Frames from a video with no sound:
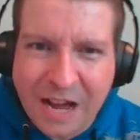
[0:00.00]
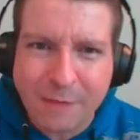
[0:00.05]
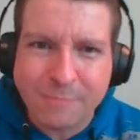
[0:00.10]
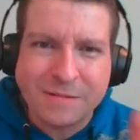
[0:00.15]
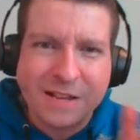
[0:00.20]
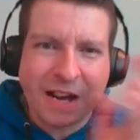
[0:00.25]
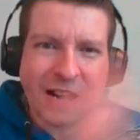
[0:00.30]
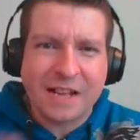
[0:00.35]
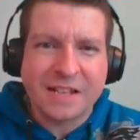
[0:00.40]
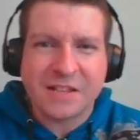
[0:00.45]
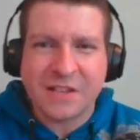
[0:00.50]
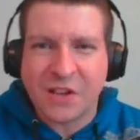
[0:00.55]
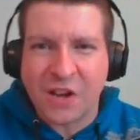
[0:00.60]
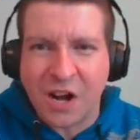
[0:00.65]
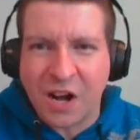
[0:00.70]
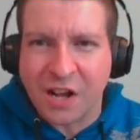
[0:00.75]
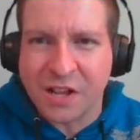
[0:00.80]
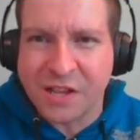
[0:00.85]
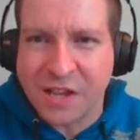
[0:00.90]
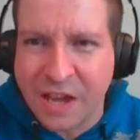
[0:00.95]
I'm not
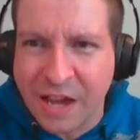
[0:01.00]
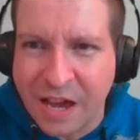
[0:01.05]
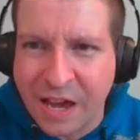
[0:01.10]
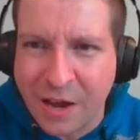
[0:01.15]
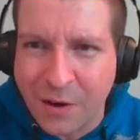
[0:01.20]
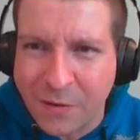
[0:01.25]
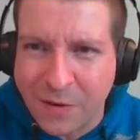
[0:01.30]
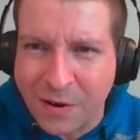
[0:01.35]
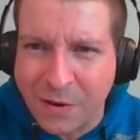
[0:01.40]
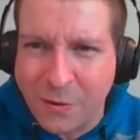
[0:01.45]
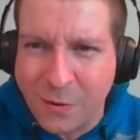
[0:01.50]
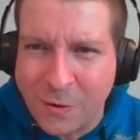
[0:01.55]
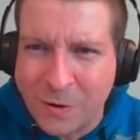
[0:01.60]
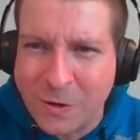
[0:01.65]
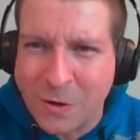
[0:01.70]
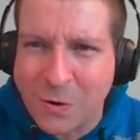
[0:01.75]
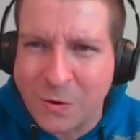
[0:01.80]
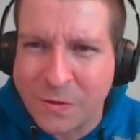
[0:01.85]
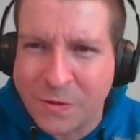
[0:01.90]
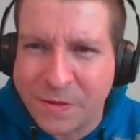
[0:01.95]
done yet. Well, who
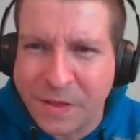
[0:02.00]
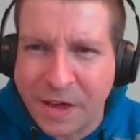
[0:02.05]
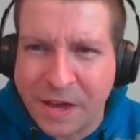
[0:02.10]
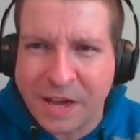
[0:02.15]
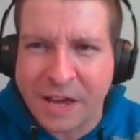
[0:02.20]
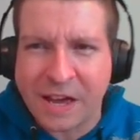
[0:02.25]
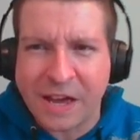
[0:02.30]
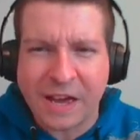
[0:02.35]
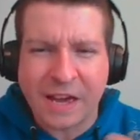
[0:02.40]
do you think